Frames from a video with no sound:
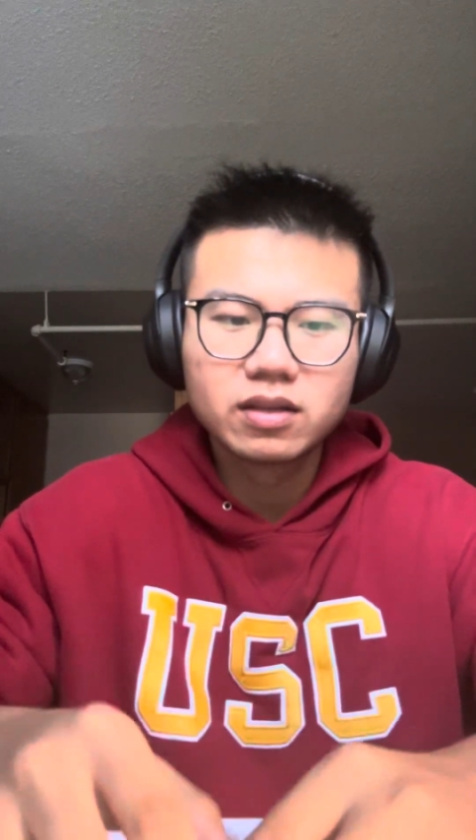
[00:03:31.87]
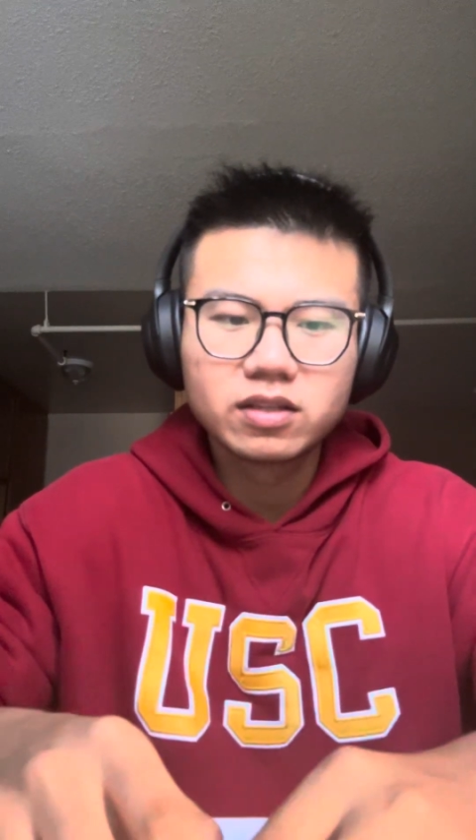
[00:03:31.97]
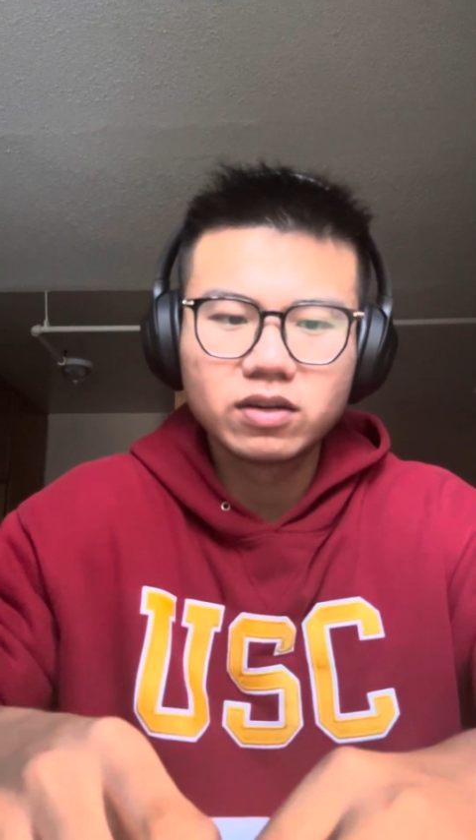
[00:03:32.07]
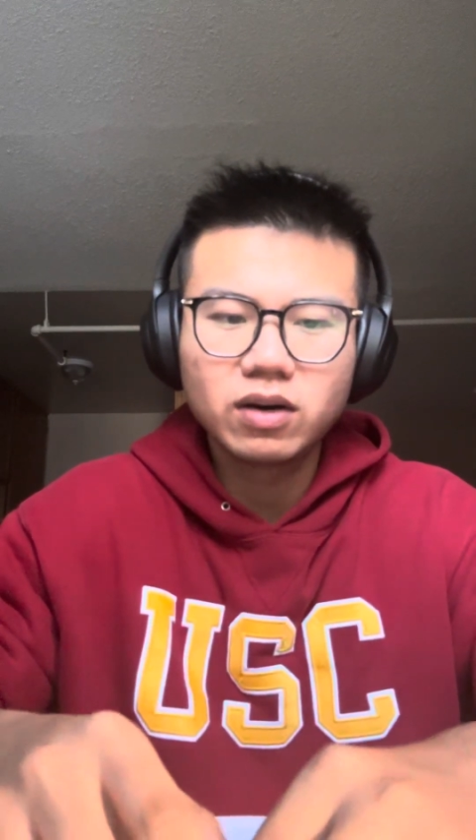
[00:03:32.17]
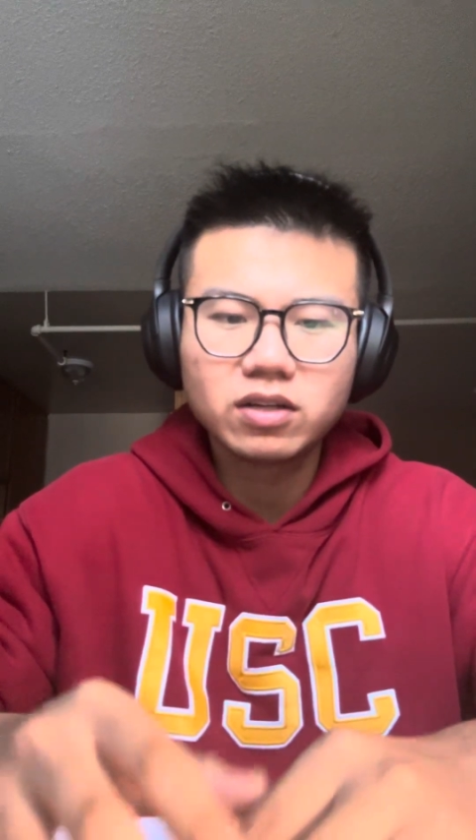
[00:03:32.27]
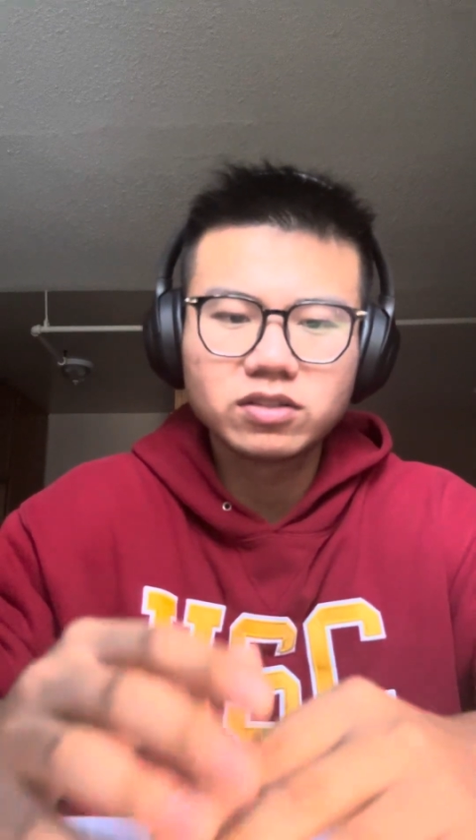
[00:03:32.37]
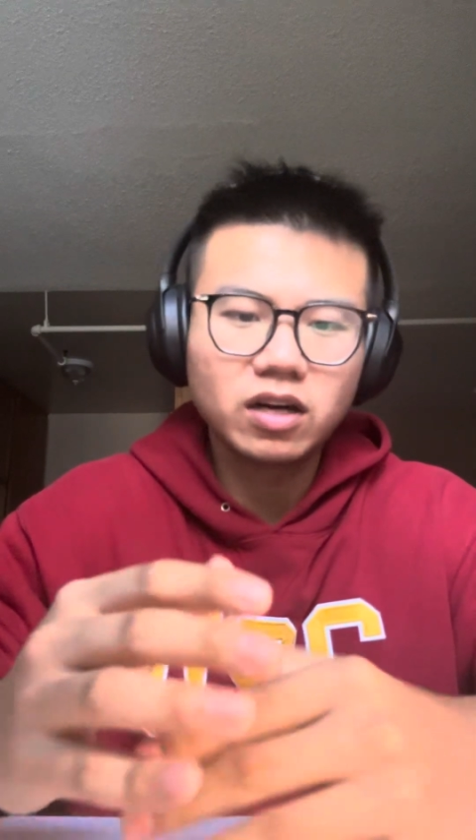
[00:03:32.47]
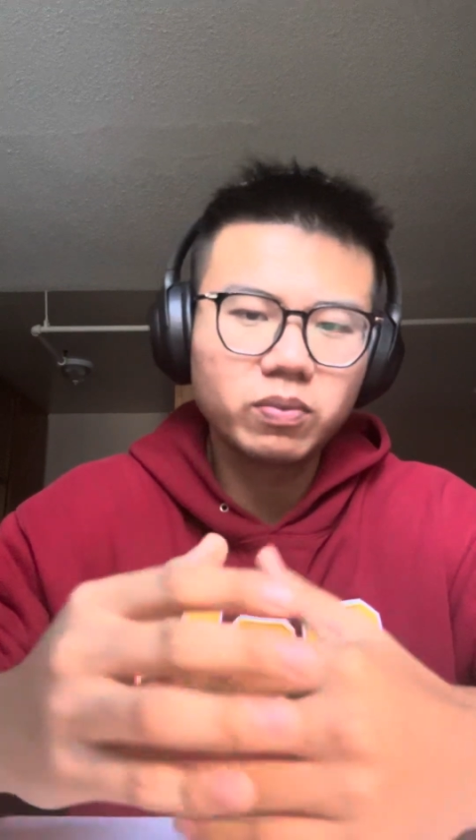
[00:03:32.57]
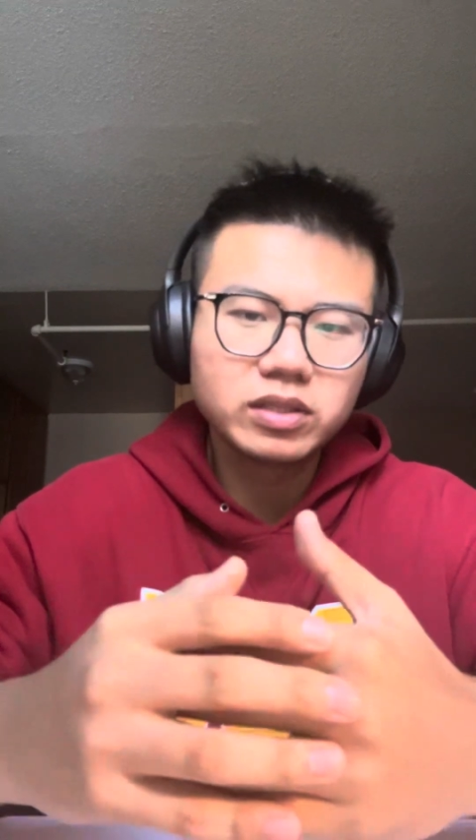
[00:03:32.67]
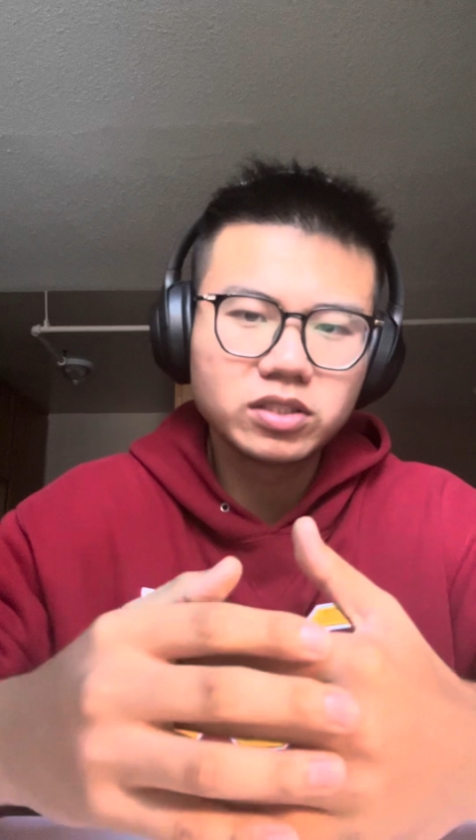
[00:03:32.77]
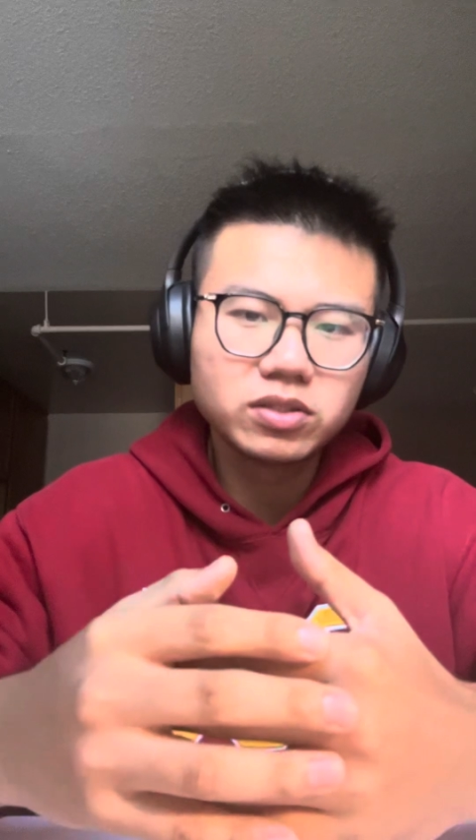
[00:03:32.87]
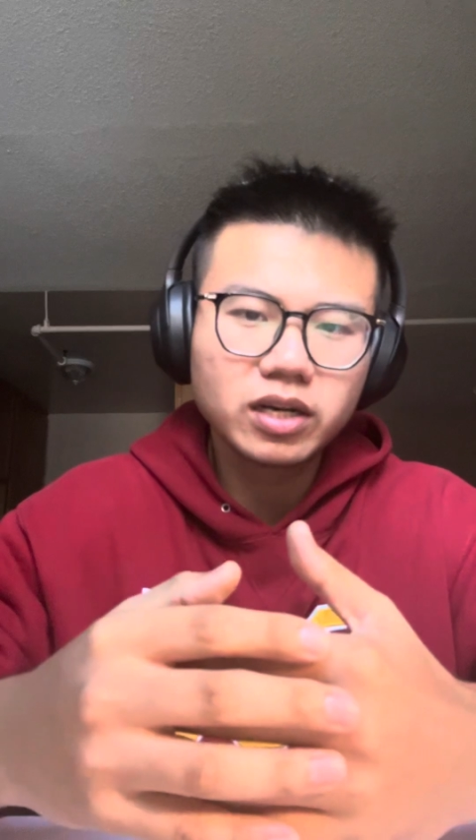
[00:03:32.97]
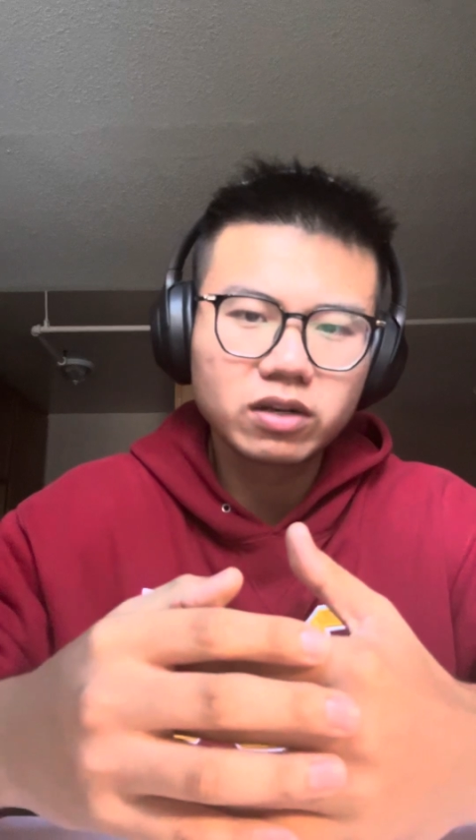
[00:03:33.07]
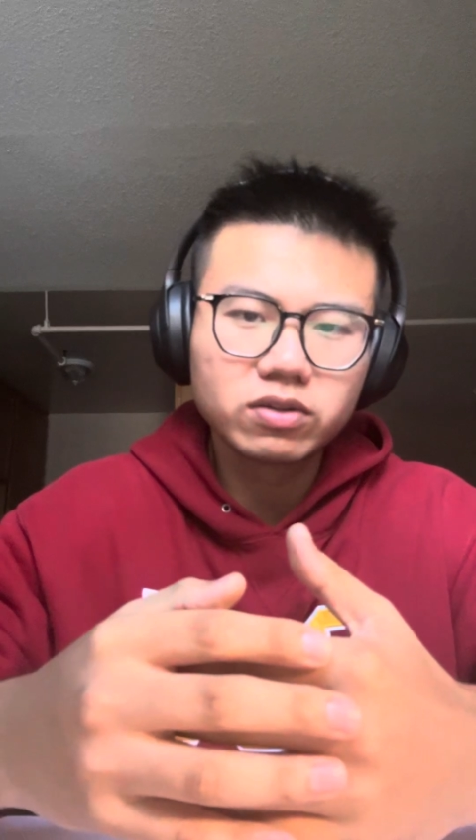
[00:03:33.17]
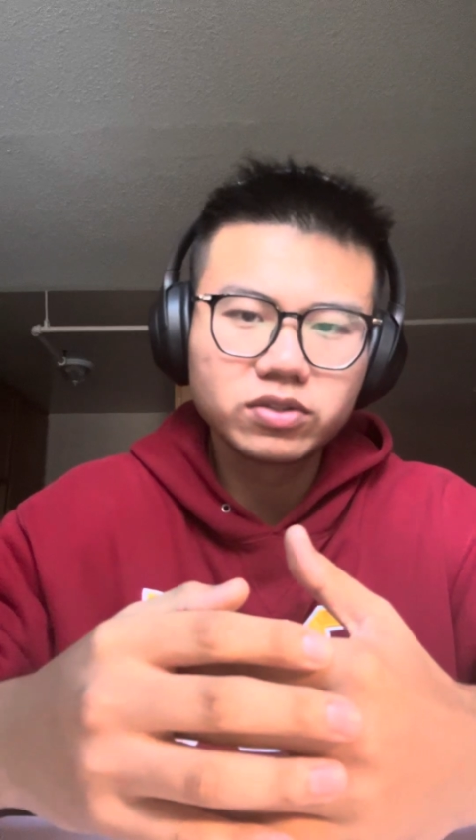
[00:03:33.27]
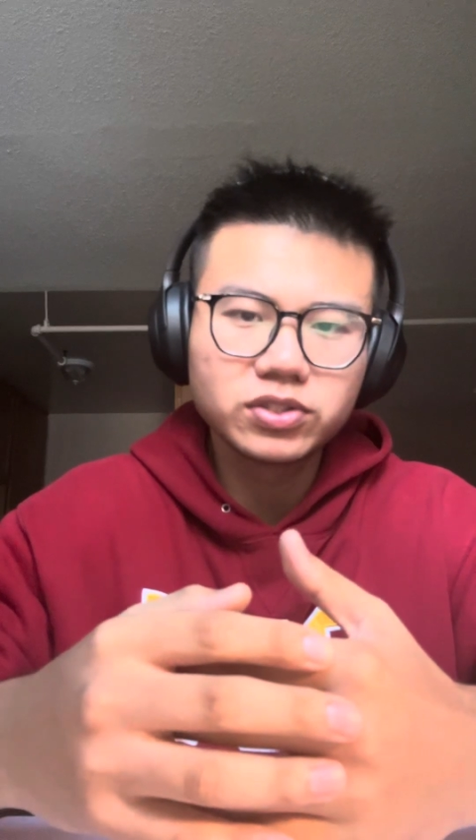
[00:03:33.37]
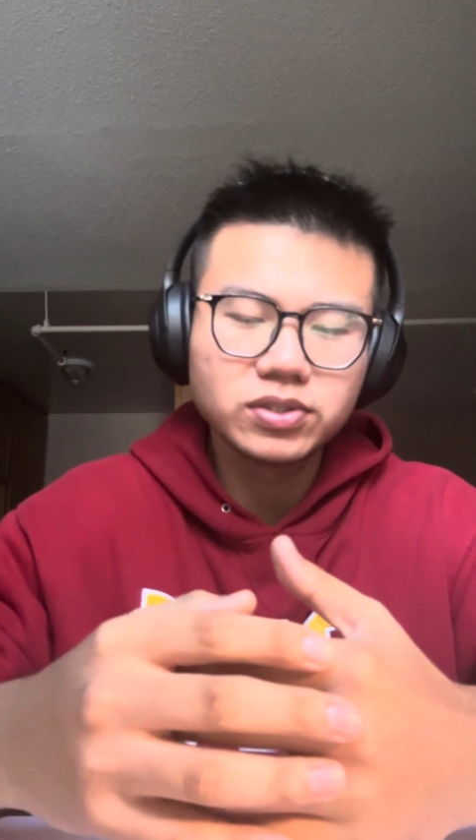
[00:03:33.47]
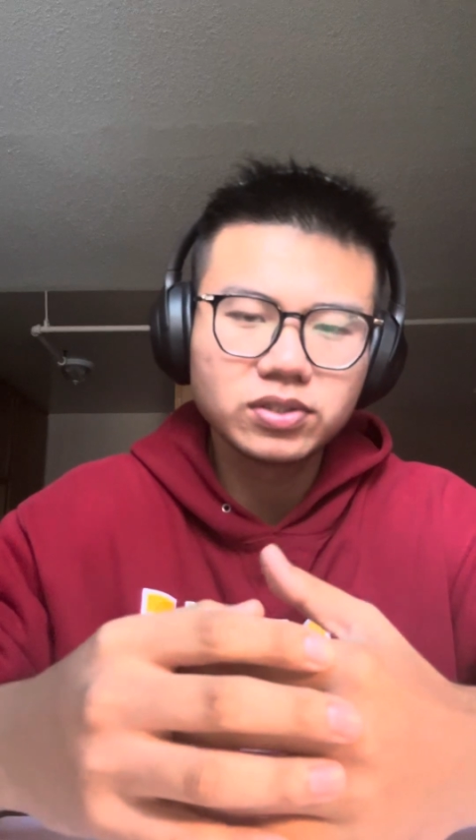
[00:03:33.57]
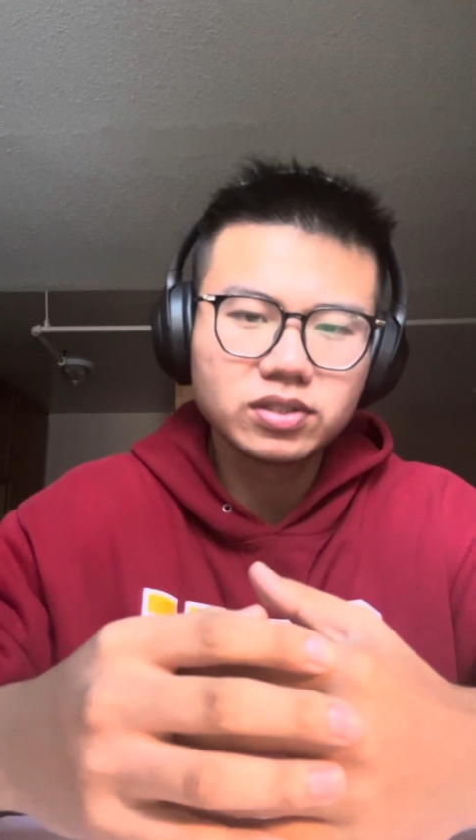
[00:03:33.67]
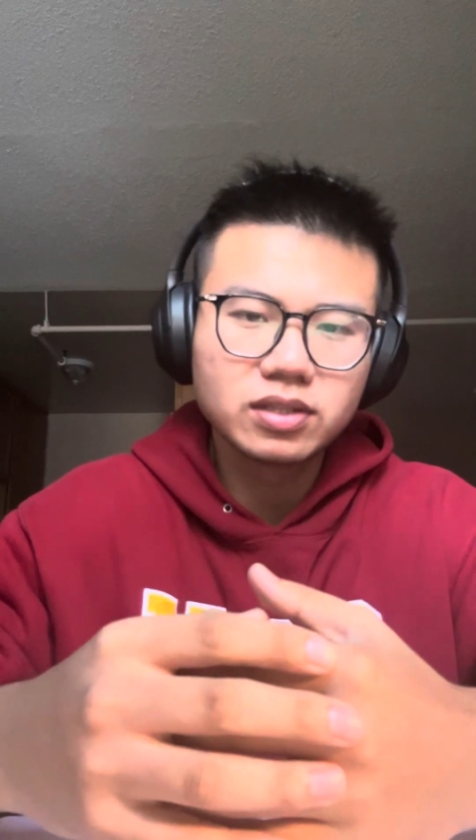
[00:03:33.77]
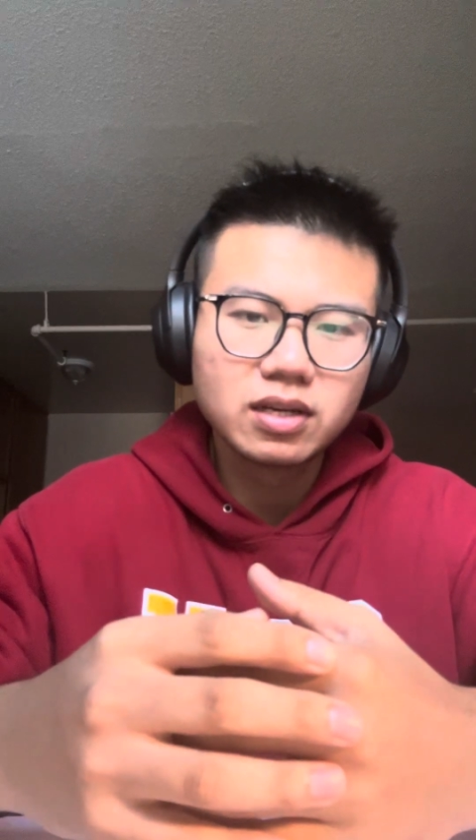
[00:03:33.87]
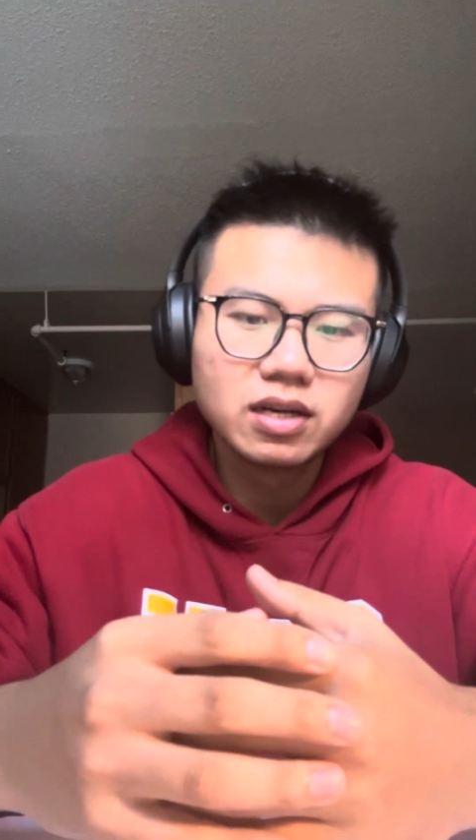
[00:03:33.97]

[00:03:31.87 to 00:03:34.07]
So I'll start with two conclusions.